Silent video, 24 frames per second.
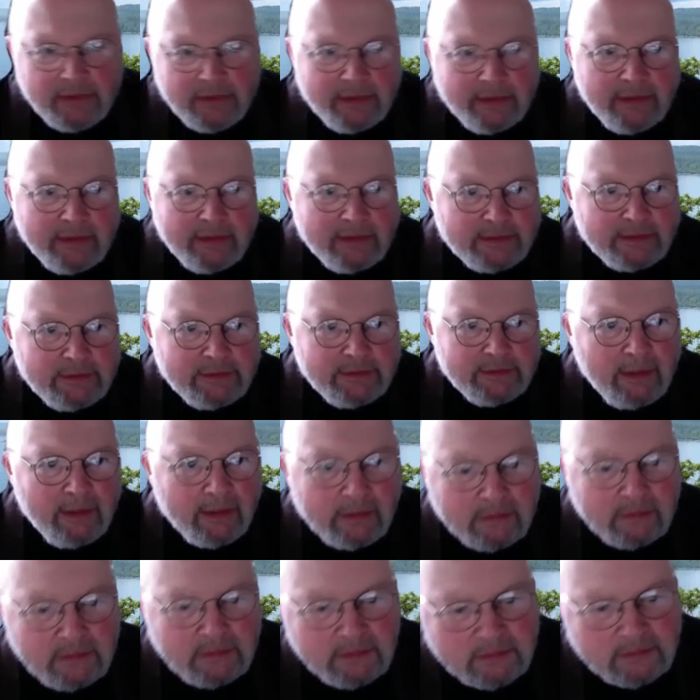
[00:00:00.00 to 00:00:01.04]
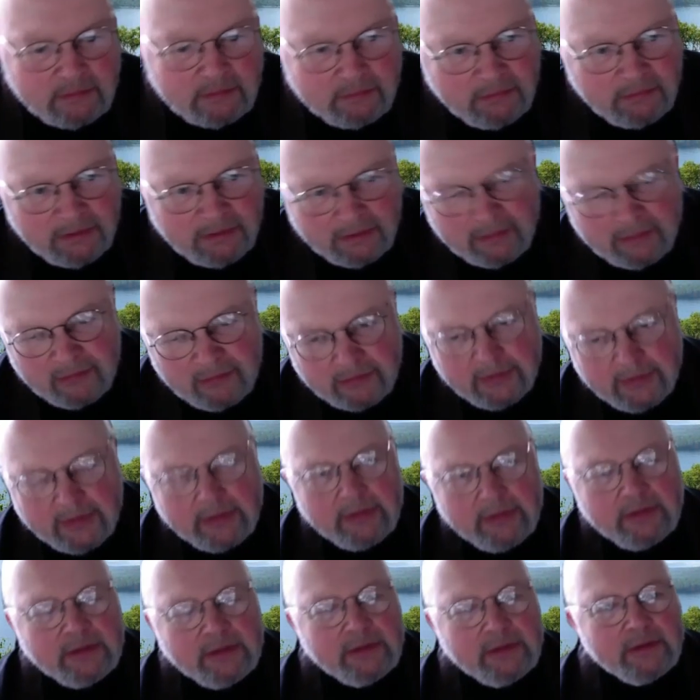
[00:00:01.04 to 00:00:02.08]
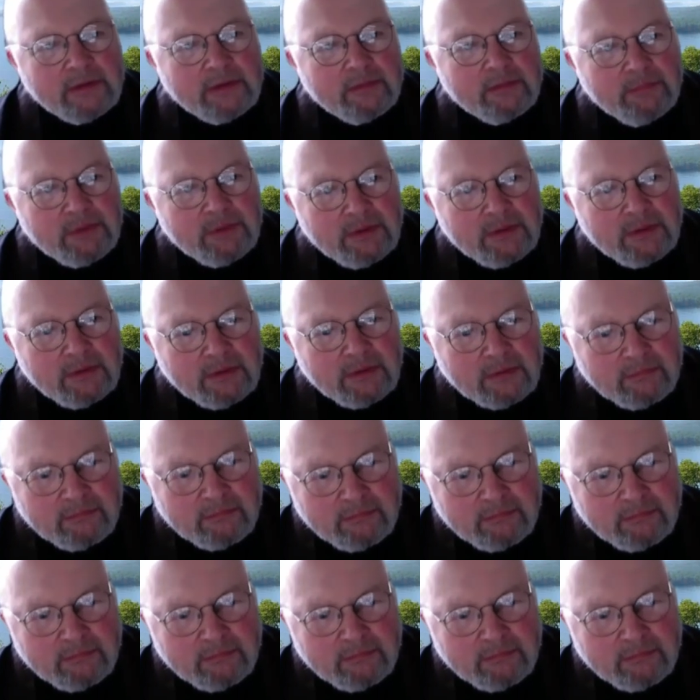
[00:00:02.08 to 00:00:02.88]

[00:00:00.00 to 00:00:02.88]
of getting a shot. Well, okay, yeah, but it